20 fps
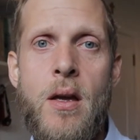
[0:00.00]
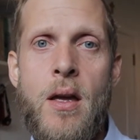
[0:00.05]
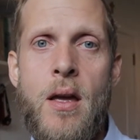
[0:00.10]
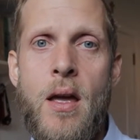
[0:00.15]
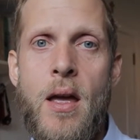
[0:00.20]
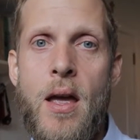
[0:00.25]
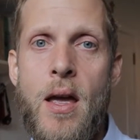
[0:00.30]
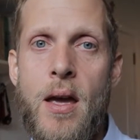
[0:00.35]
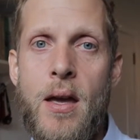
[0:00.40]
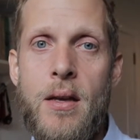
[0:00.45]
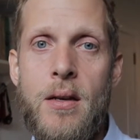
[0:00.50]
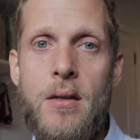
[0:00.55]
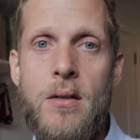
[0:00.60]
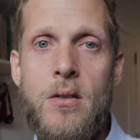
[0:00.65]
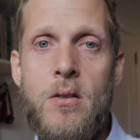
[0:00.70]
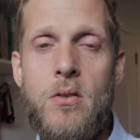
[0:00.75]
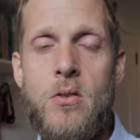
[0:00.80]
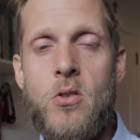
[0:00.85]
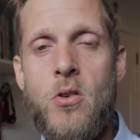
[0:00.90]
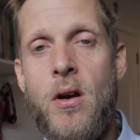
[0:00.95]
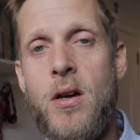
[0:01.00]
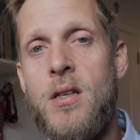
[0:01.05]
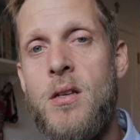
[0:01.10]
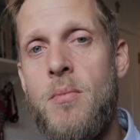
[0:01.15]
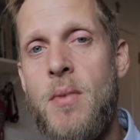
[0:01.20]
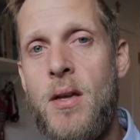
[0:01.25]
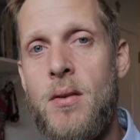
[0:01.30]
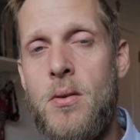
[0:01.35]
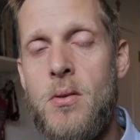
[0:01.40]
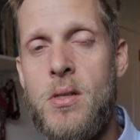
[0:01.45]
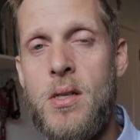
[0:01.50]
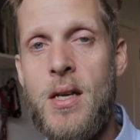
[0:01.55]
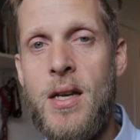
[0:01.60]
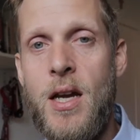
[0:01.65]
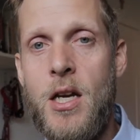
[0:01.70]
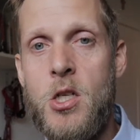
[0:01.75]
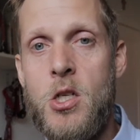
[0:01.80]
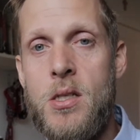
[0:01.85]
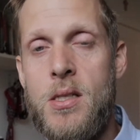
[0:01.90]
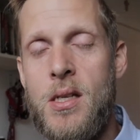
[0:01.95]
and trying to make those
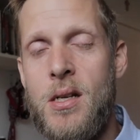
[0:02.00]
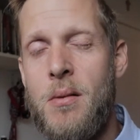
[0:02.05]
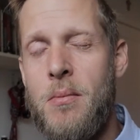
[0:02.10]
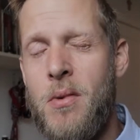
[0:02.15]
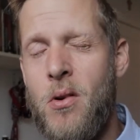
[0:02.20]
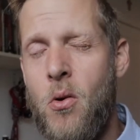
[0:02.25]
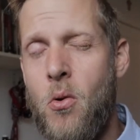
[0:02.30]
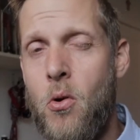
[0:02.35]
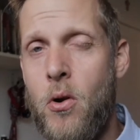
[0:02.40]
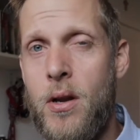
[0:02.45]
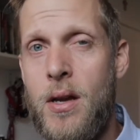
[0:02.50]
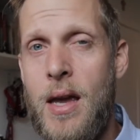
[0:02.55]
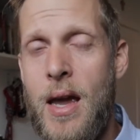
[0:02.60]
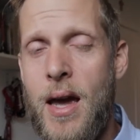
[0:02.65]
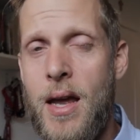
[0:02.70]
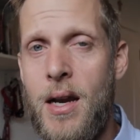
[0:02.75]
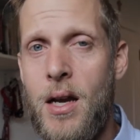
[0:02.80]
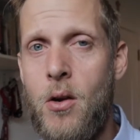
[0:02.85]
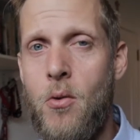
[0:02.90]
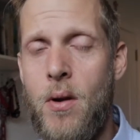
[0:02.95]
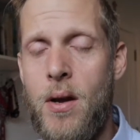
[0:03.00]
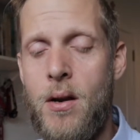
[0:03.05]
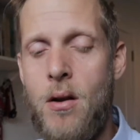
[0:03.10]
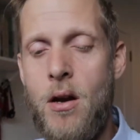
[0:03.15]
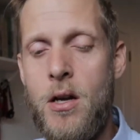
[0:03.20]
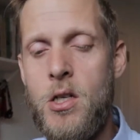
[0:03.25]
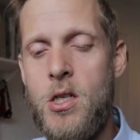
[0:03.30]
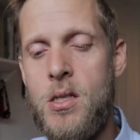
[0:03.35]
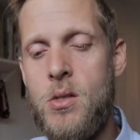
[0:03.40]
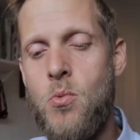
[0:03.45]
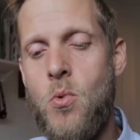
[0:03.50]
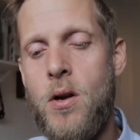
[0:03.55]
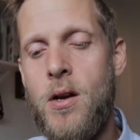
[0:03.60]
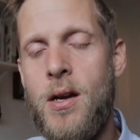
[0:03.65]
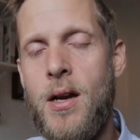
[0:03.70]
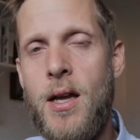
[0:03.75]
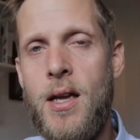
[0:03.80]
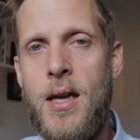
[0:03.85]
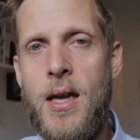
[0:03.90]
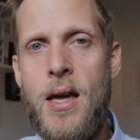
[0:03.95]
connections in an organic way, not just what
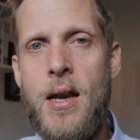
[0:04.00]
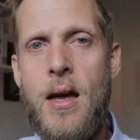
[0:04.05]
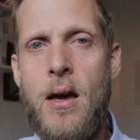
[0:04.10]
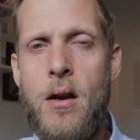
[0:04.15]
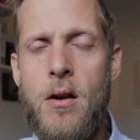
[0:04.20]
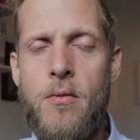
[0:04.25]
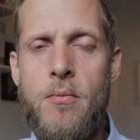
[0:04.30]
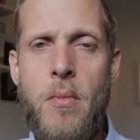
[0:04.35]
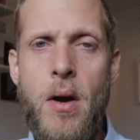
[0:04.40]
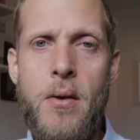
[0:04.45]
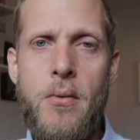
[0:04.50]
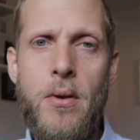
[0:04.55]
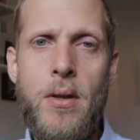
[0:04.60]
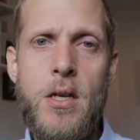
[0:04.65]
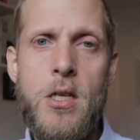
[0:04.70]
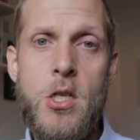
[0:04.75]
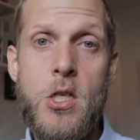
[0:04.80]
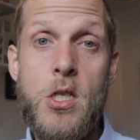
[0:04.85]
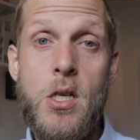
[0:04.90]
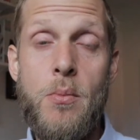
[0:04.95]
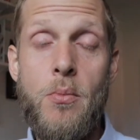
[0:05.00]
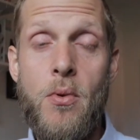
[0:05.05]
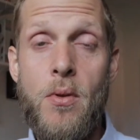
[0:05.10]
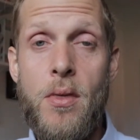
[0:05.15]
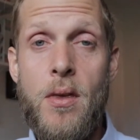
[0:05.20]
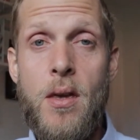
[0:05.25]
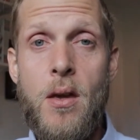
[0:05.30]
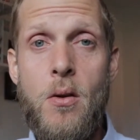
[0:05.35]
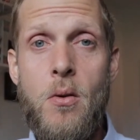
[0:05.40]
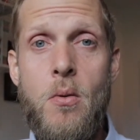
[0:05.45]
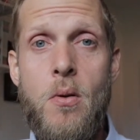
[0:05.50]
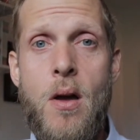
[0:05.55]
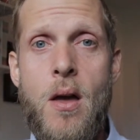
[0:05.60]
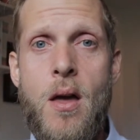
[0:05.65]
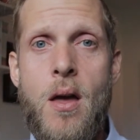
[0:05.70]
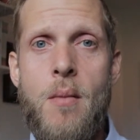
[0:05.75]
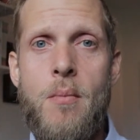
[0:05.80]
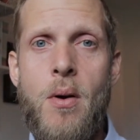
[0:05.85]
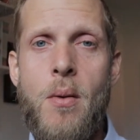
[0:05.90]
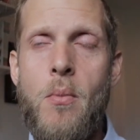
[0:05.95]
can I get out of my relationship with you,
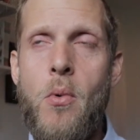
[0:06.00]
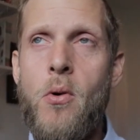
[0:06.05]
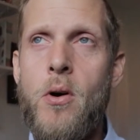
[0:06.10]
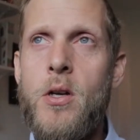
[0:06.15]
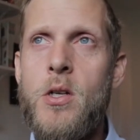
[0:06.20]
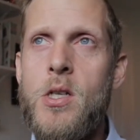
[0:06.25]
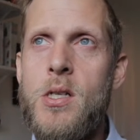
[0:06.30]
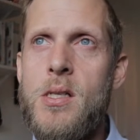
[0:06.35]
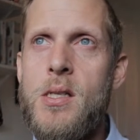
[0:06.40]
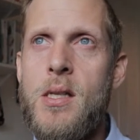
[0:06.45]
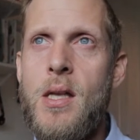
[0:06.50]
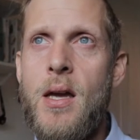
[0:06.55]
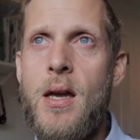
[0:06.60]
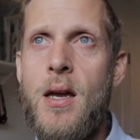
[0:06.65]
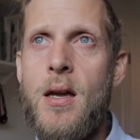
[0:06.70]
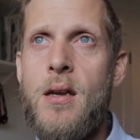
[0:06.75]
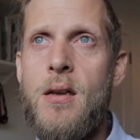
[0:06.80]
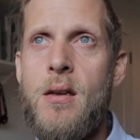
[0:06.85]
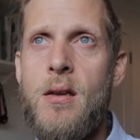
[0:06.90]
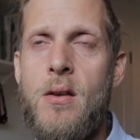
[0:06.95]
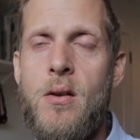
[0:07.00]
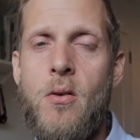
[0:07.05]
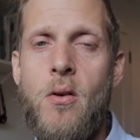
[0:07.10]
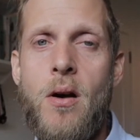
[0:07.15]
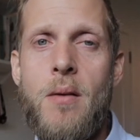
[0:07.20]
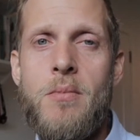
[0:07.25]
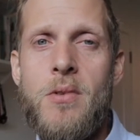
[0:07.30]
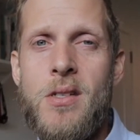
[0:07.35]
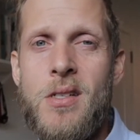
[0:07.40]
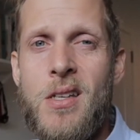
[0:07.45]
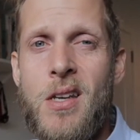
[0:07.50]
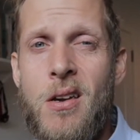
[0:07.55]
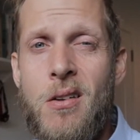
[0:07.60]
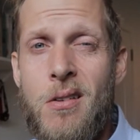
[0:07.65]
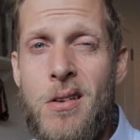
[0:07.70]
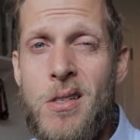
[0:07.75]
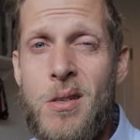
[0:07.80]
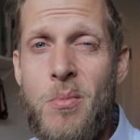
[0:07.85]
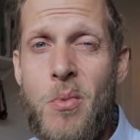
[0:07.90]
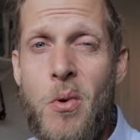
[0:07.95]
but more just like, I'm just
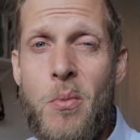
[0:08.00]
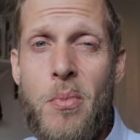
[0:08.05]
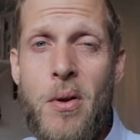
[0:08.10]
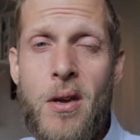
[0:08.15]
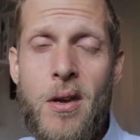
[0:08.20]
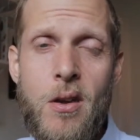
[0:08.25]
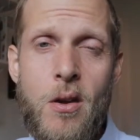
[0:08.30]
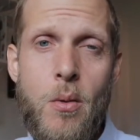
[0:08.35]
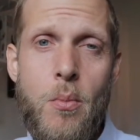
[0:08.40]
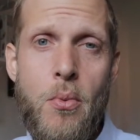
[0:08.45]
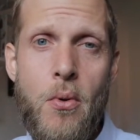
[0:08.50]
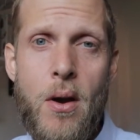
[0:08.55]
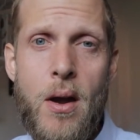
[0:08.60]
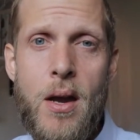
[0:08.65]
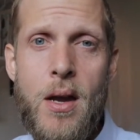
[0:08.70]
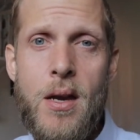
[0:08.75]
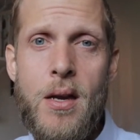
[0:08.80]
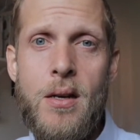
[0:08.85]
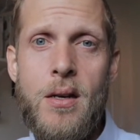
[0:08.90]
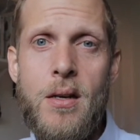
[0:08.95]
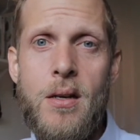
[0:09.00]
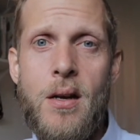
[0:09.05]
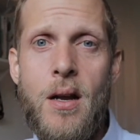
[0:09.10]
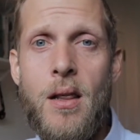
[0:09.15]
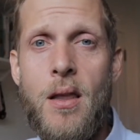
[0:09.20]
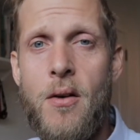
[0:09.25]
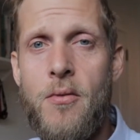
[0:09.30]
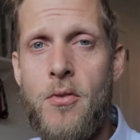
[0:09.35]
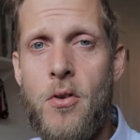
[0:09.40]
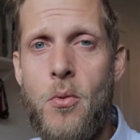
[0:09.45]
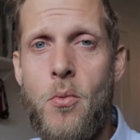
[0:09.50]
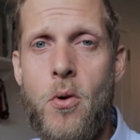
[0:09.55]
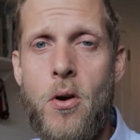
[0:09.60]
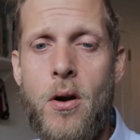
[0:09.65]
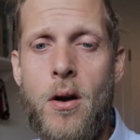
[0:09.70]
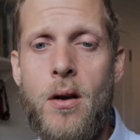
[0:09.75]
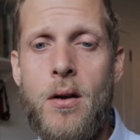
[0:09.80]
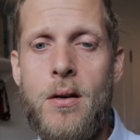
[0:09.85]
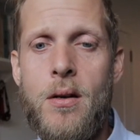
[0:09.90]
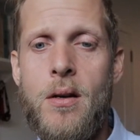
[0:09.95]
curious about picking your brain and I love your
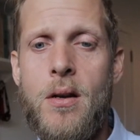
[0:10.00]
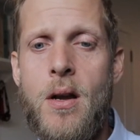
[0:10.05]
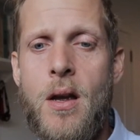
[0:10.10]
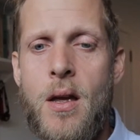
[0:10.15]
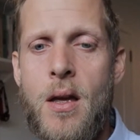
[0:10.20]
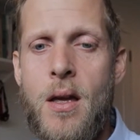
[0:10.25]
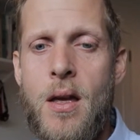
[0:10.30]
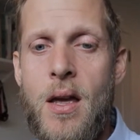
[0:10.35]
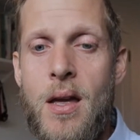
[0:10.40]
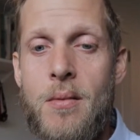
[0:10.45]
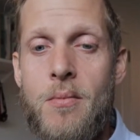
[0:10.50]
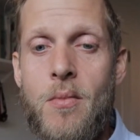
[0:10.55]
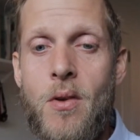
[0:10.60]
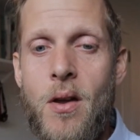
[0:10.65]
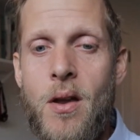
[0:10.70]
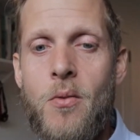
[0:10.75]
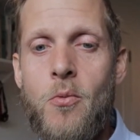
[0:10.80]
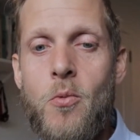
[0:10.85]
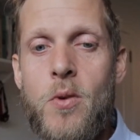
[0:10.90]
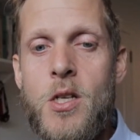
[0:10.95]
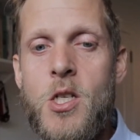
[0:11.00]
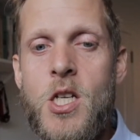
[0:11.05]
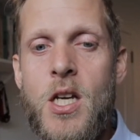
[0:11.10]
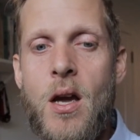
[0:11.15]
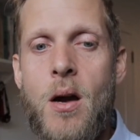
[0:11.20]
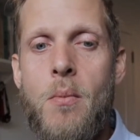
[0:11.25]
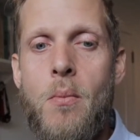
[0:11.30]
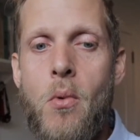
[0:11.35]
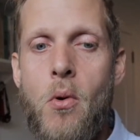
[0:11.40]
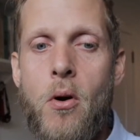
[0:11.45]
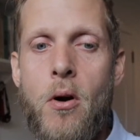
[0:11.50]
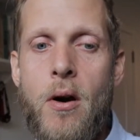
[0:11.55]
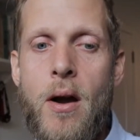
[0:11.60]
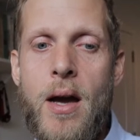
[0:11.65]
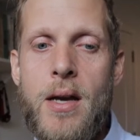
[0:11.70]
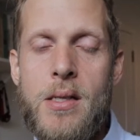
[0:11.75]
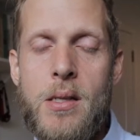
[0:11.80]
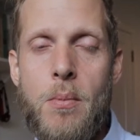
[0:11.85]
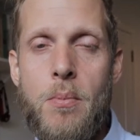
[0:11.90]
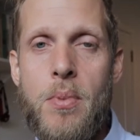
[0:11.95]
work, and reaching out more
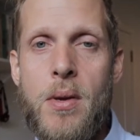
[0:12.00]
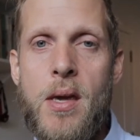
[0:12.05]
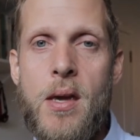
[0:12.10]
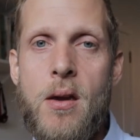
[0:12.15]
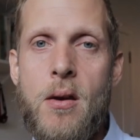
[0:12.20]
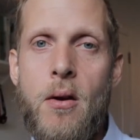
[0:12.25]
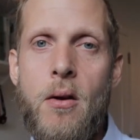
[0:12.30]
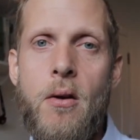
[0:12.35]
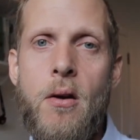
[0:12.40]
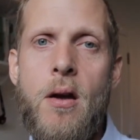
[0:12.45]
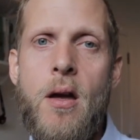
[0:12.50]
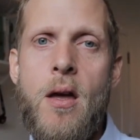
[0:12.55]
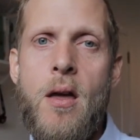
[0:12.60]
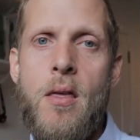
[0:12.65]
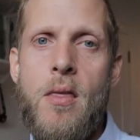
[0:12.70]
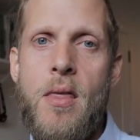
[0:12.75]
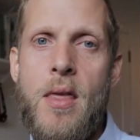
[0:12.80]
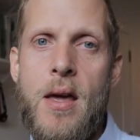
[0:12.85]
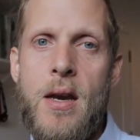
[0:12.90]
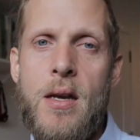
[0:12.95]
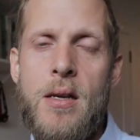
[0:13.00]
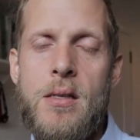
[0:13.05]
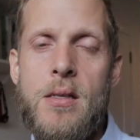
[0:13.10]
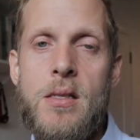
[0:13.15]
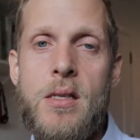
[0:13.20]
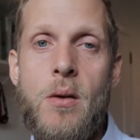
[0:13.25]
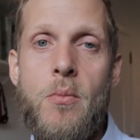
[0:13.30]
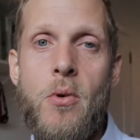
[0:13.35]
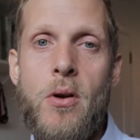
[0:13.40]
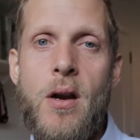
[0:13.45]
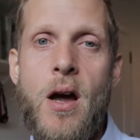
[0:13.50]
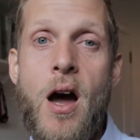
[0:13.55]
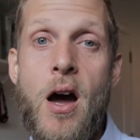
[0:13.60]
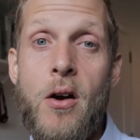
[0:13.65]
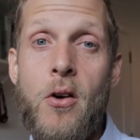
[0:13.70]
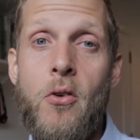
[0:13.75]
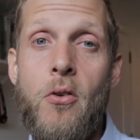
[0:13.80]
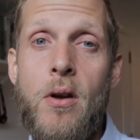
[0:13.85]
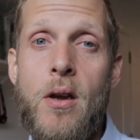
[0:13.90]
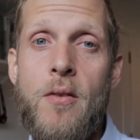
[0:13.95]
as a peer than as someone
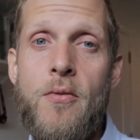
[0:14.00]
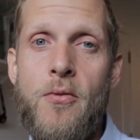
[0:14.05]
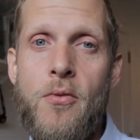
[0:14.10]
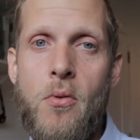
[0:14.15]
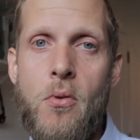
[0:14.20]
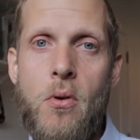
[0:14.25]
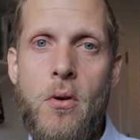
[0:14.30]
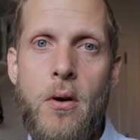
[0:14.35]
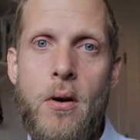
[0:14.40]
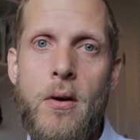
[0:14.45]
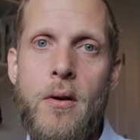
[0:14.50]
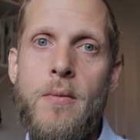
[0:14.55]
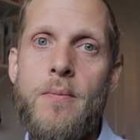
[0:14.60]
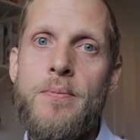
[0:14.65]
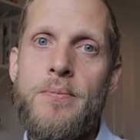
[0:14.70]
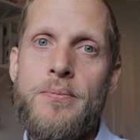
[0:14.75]
hungry for,